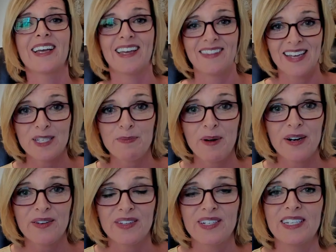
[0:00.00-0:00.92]
And that's
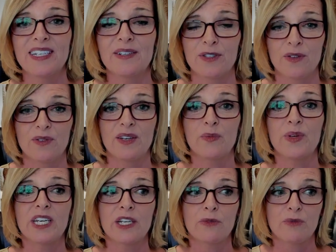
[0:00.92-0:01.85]
part of the deal. So then we
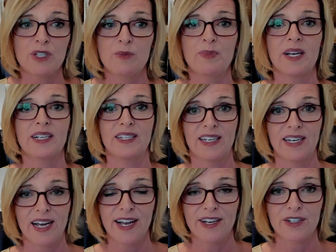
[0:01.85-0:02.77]
can respect and
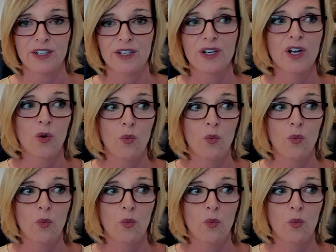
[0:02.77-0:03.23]
honor